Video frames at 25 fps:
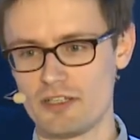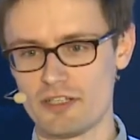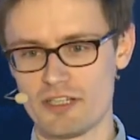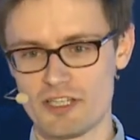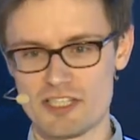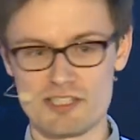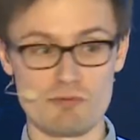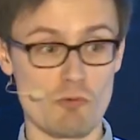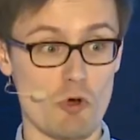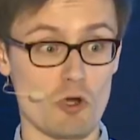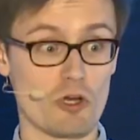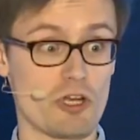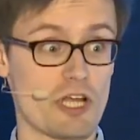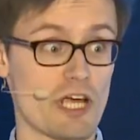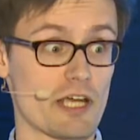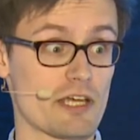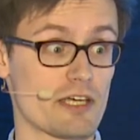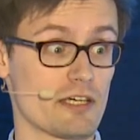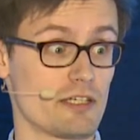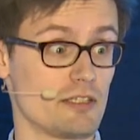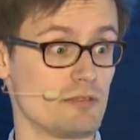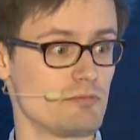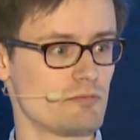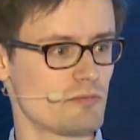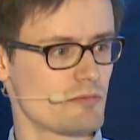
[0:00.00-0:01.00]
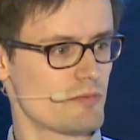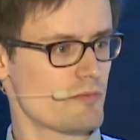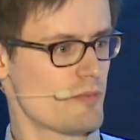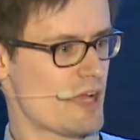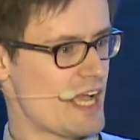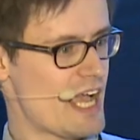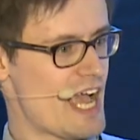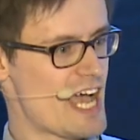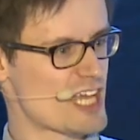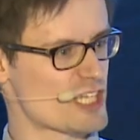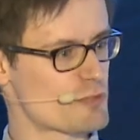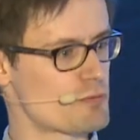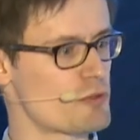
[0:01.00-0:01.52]
It's more like an
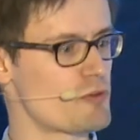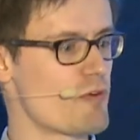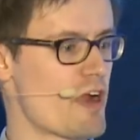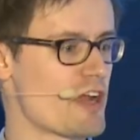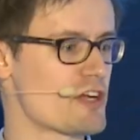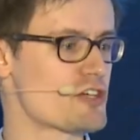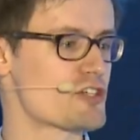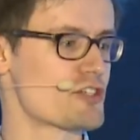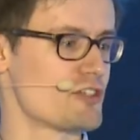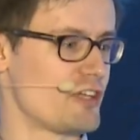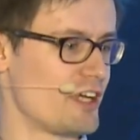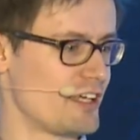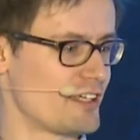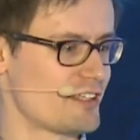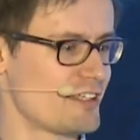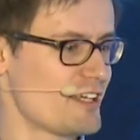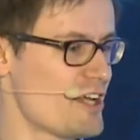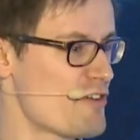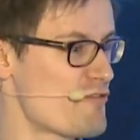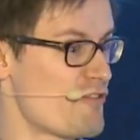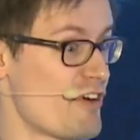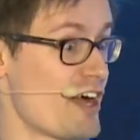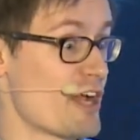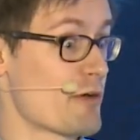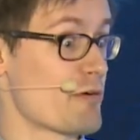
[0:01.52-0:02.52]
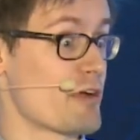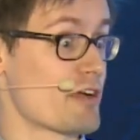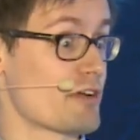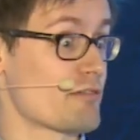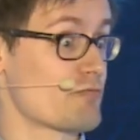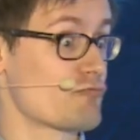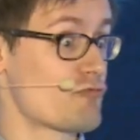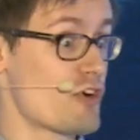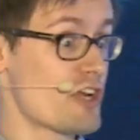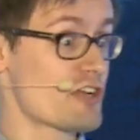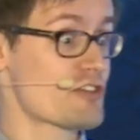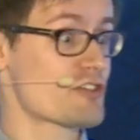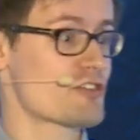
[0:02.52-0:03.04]
aspiration, like if I were
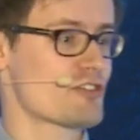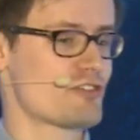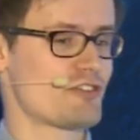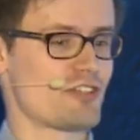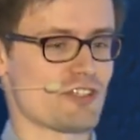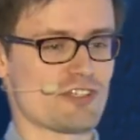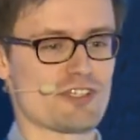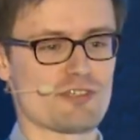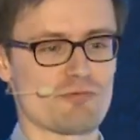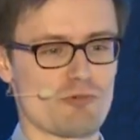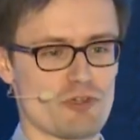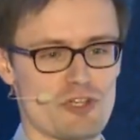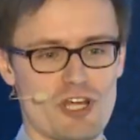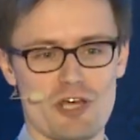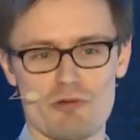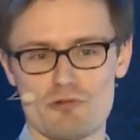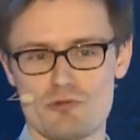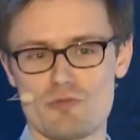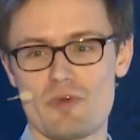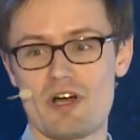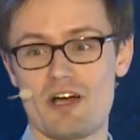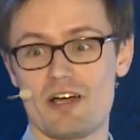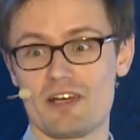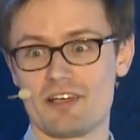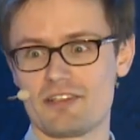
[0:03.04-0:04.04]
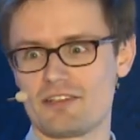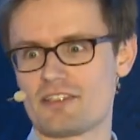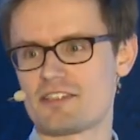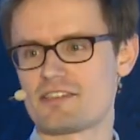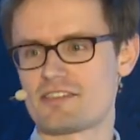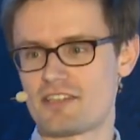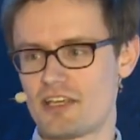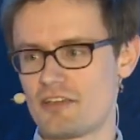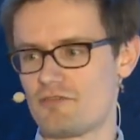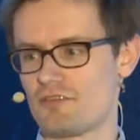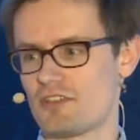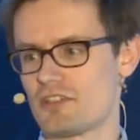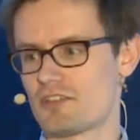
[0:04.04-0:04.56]
rich, this is what I would buy, and they
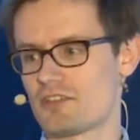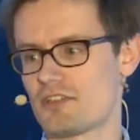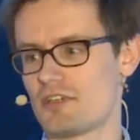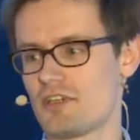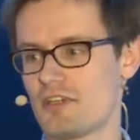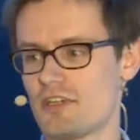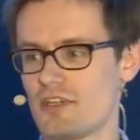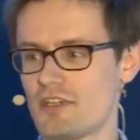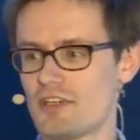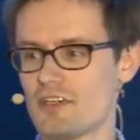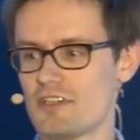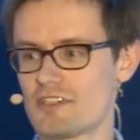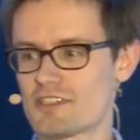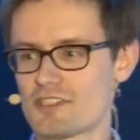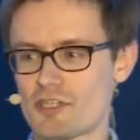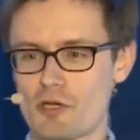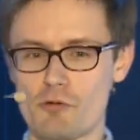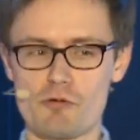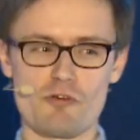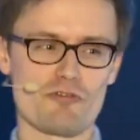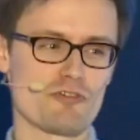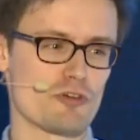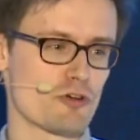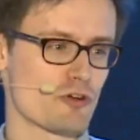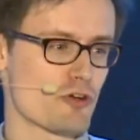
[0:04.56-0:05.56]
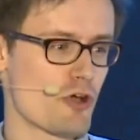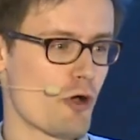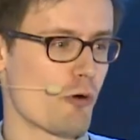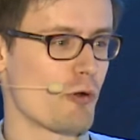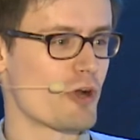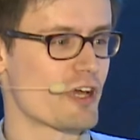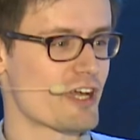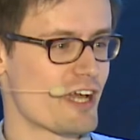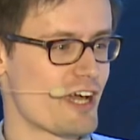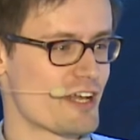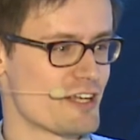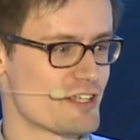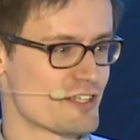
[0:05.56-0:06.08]
save it. So if your
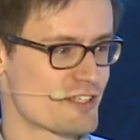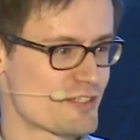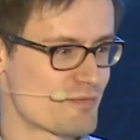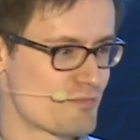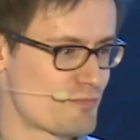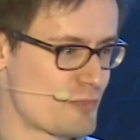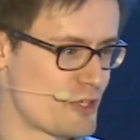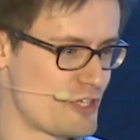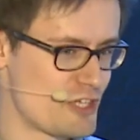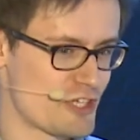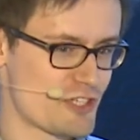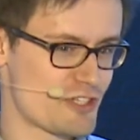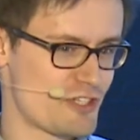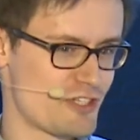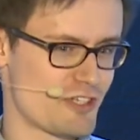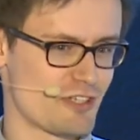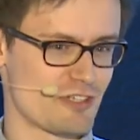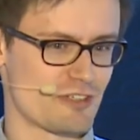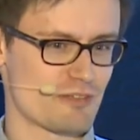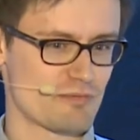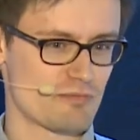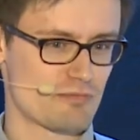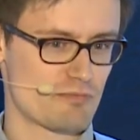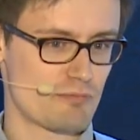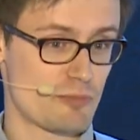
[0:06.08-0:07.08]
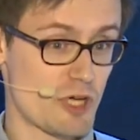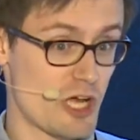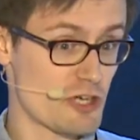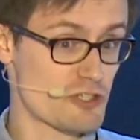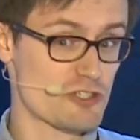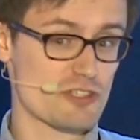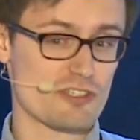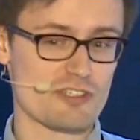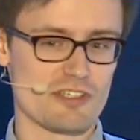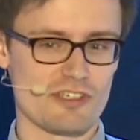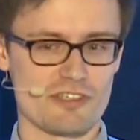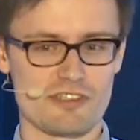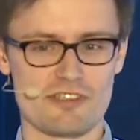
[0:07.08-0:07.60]
goal again is predicting
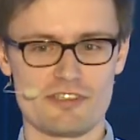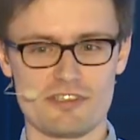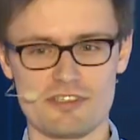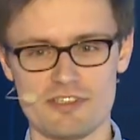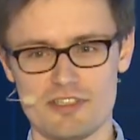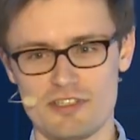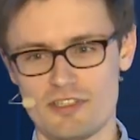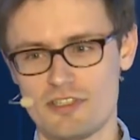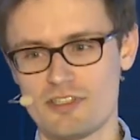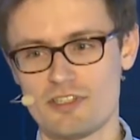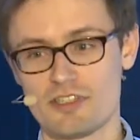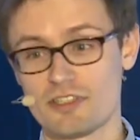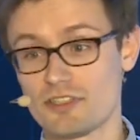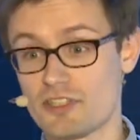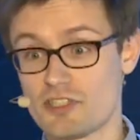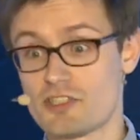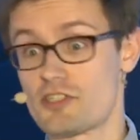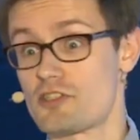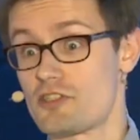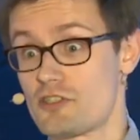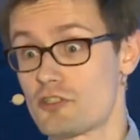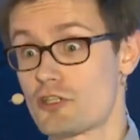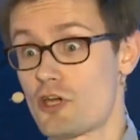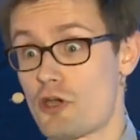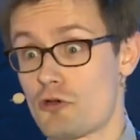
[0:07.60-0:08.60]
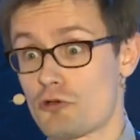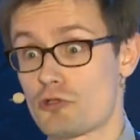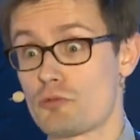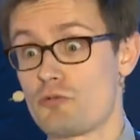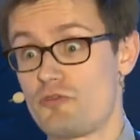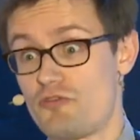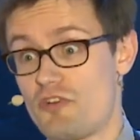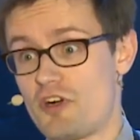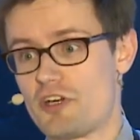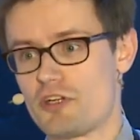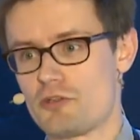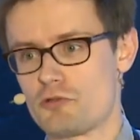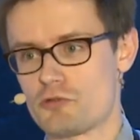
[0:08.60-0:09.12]
purchases, this isn't going to be
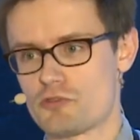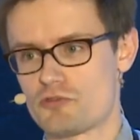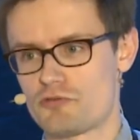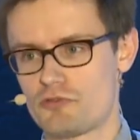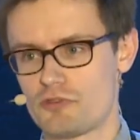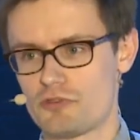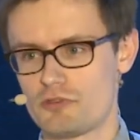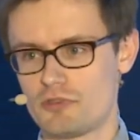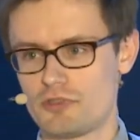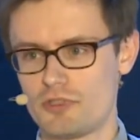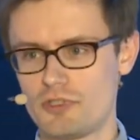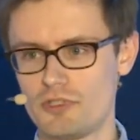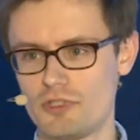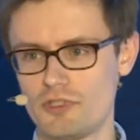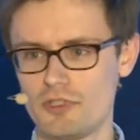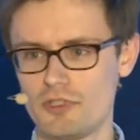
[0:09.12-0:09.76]
very useful.